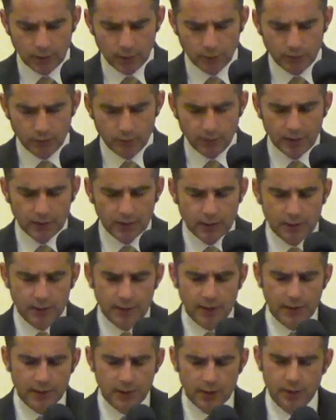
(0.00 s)
We
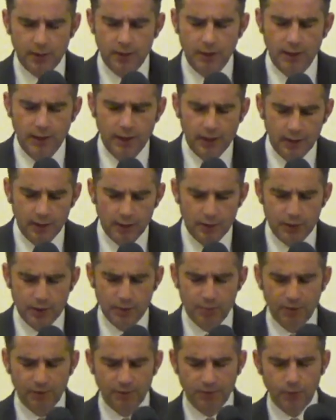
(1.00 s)
recognize the trial is
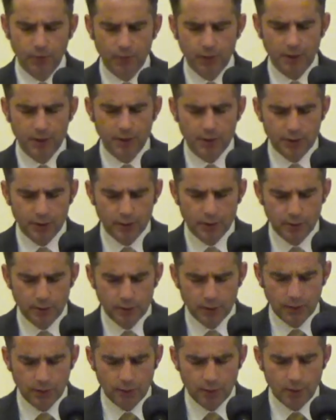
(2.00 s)
before us
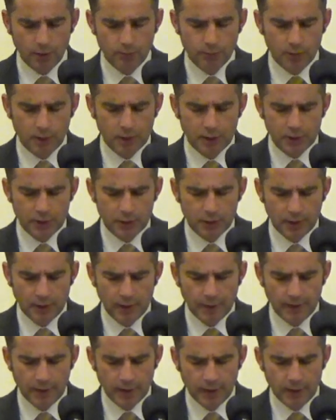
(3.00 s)
and around us
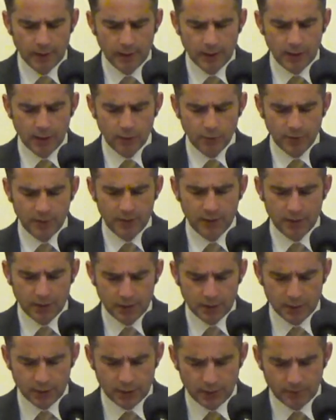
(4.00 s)
and within
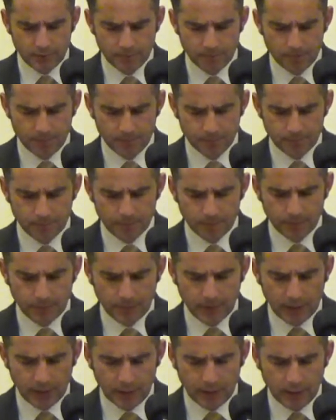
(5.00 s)
us.
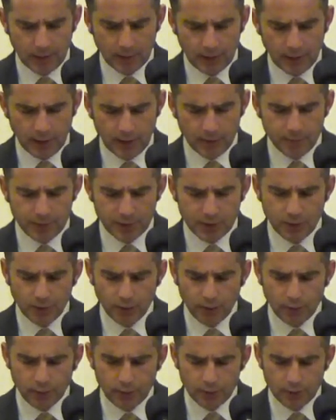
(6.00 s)
Help us,
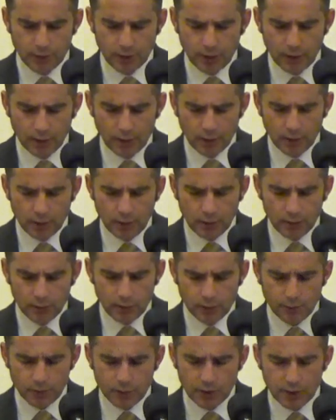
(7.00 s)
Lord,
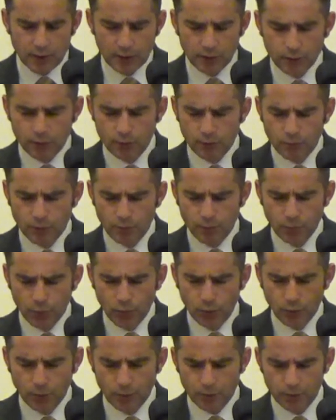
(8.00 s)
to seek to know
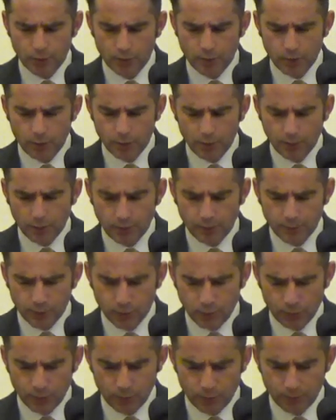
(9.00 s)
more of
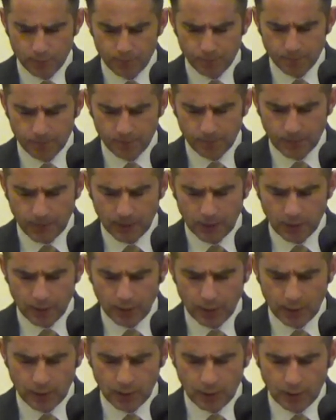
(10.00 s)
you
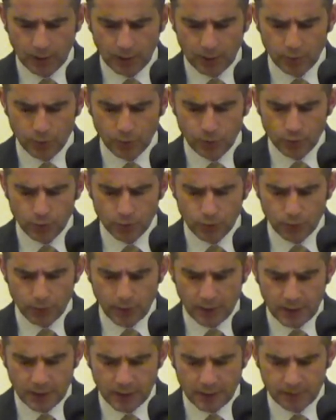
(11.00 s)
and who you
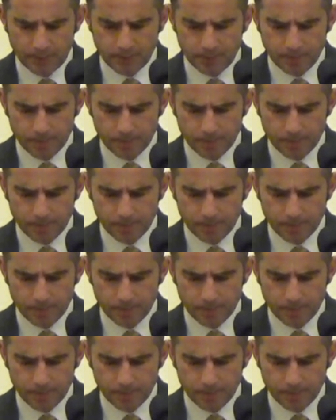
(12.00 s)
are.